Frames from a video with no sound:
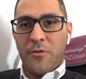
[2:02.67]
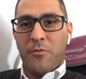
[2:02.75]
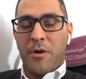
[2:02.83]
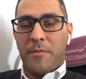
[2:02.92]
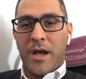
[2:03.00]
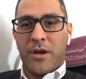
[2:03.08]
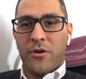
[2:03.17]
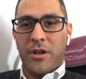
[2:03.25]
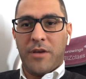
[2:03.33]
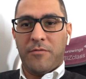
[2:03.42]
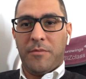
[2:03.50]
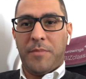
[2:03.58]
where my
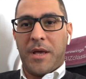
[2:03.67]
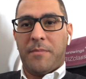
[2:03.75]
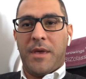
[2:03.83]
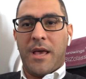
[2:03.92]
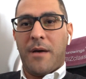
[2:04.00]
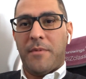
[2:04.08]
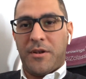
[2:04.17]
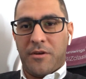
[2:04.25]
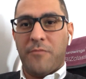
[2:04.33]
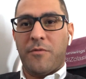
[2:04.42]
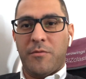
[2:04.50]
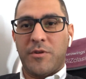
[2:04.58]
colleague will pick me up, and
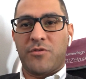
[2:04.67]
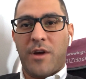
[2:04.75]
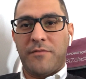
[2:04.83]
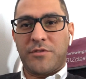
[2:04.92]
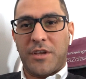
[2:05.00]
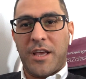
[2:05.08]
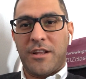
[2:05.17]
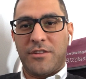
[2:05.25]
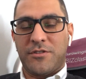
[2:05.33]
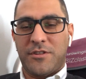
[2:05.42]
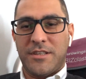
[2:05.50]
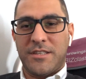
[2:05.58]
then we will drive together
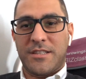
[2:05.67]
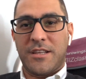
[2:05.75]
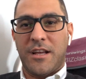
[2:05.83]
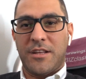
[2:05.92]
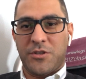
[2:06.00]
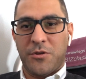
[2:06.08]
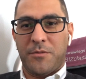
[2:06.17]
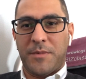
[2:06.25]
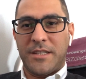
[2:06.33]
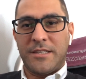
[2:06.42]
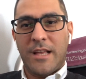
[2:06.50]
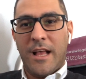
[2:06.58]
to this
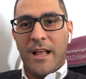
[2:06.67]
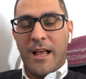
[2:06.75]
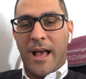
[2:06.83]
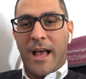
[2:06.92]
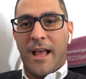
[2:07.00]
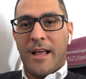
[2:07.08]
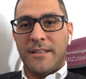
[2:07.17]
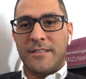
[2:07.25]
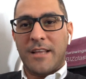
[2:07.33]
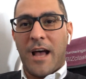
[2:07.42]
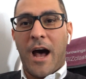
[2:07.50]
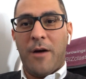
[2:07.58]
tournament. And
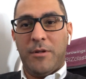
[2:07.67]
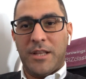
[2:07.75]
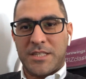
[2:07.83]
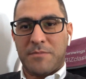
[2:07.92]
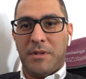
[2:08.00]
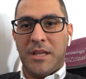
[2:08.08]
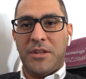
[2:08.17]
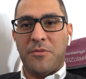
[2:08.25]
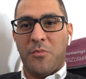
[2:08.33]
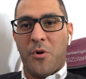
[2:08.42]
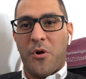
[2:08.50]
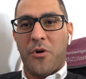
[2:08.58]
I will explain you
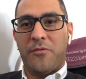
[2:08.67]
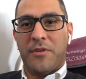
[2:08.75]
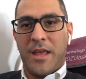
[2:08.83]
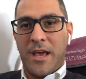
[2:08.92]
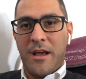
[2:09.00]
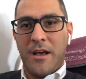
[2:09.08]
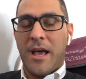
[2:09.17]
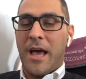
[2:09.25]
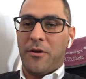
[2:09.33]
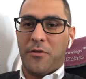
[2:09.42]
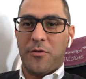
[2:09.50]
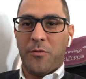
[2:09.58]
more over there
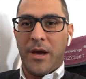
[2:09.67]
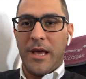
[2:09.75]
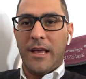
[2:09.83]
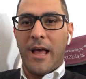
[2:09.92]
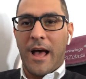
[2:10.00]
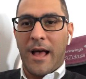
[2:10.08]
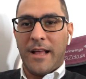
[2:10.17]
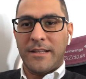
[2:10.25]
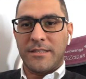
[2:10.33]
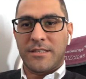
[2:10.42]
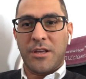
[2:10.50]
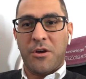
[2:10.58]
and on the way,
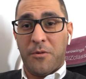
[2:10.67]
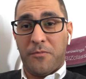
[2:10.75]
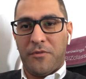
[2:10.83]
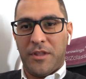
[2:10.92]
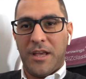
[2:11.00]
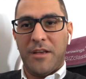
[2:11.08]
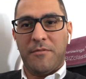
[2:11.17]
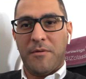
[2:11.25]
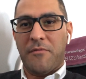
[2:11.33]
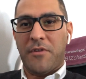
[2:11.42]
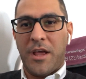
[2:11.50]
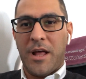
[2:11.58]
and hopefully it
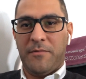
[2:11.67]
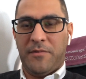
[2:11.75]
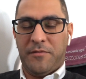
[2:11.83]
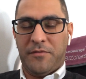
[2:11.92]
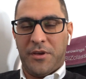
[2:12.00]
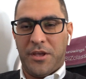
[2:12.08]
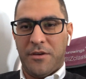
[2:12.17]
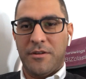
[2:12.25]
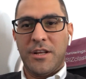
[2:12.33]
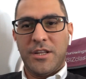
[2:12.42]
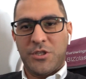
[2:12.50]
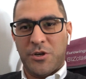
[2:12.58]
will be very helpful for you.
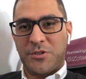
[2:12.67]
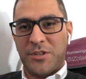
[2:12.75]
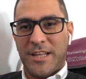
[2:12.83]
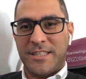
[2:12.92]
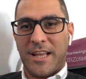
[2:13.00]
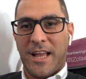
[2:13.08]
Talk to you later,